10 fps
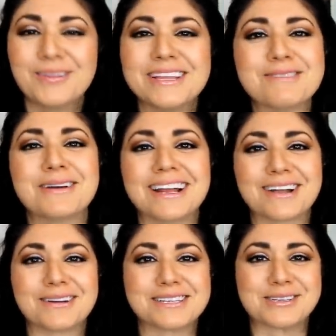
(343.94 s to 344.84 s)
only when I
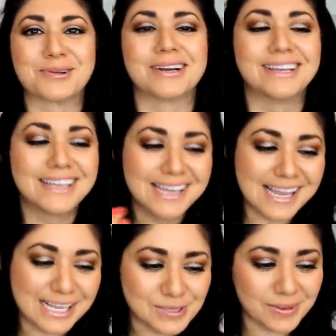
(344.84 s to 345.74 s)
go to store it
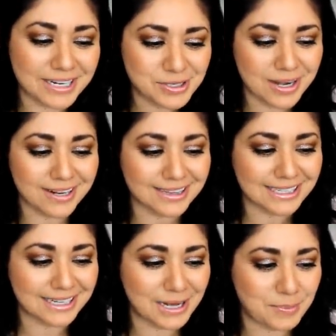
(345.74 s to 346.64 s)
is when I try to
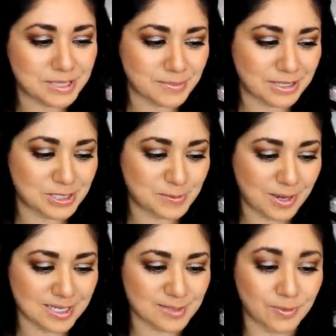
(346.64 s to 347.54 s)
clean it up as much as
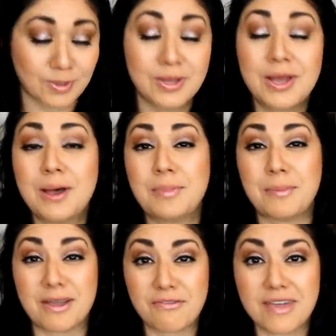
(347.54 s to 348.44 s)
possible.
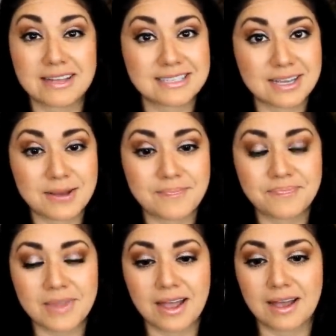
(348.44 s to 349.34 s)
But my
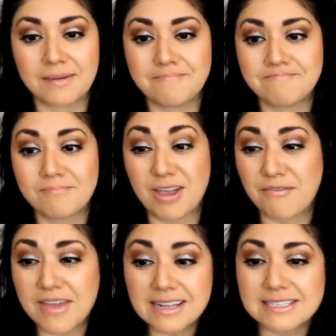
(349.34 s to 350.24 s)
Phantom, um, my
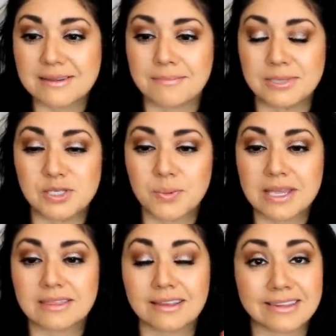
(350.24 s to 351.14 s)
Phantom
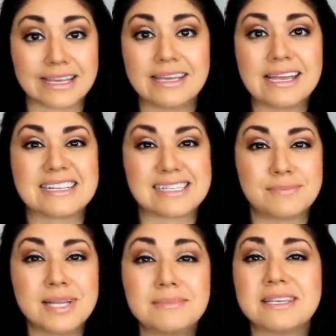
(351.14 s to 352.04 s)
between the lint and
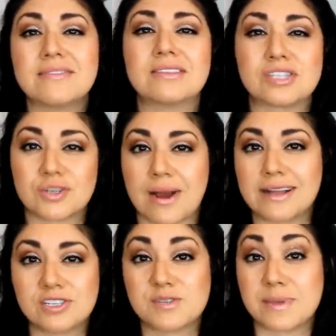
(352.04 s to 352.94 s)
sometimes even the
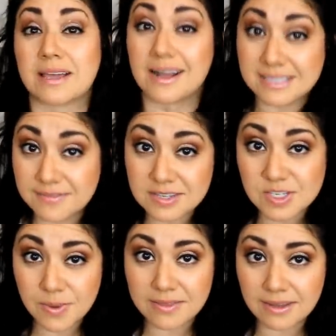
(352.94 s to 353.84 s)
scratches because of the
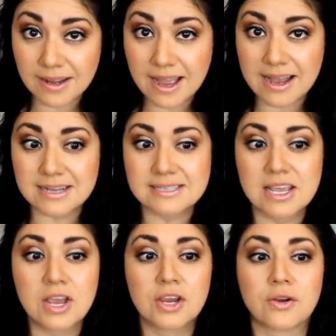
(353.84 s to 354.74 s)
suede that it has,
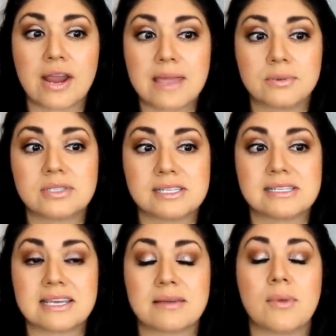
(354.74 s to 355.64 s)
you're able to
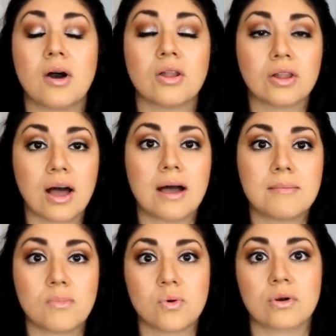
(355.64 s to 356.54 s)
see them a
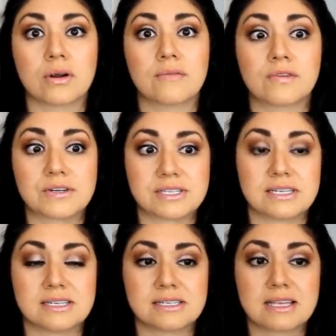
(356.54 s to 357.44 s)
lot more versus
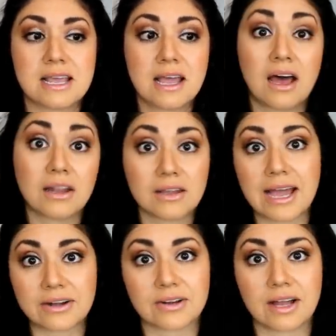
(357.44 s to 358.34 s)
versus a
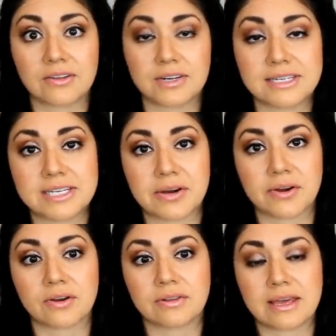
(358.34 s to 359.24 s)
lighter colored
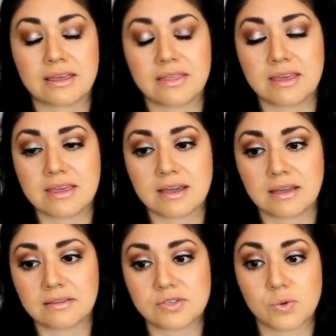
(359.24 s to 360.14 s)
interior like the,
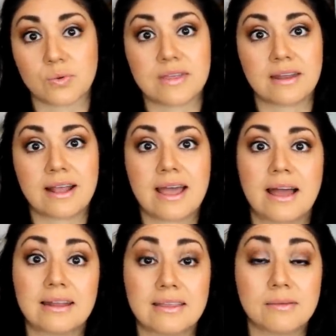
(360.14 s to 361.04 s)
uh, the Souris that I
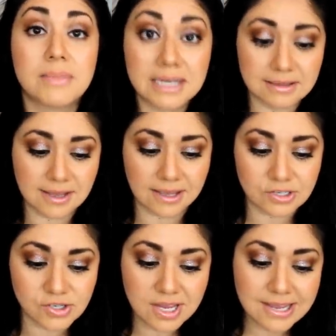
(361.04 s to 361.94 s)
had in the mini
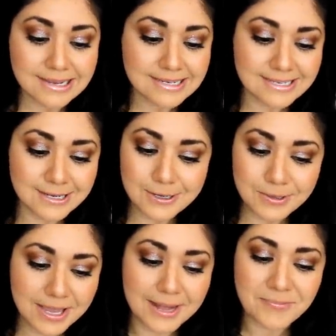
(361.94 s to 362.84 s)
luggage. So
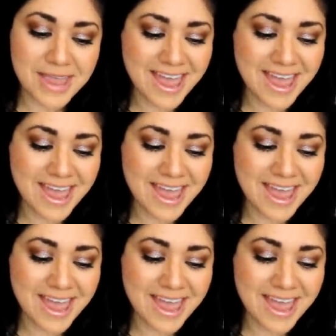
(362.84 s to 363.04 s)
yeah,